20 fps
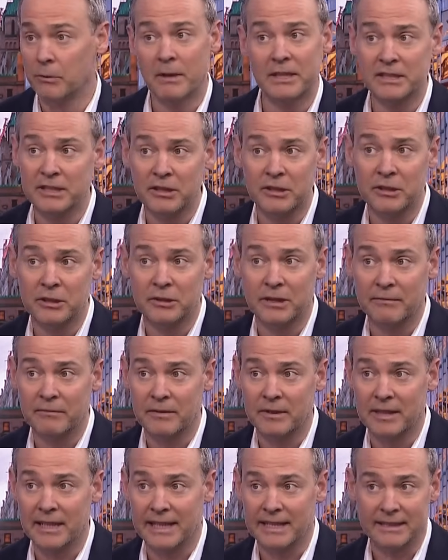The US can do
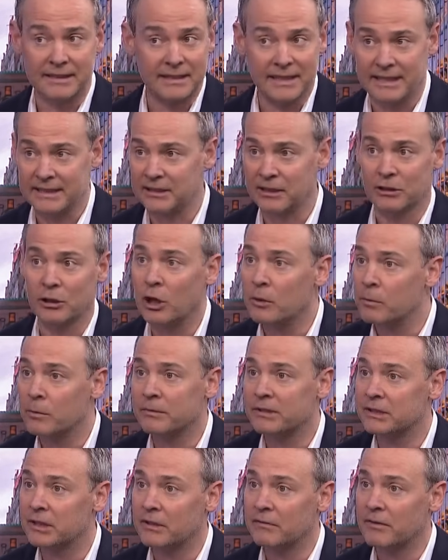different things. It's the
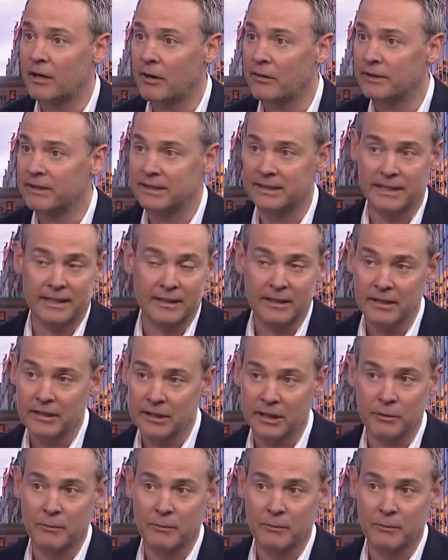global reserve currency.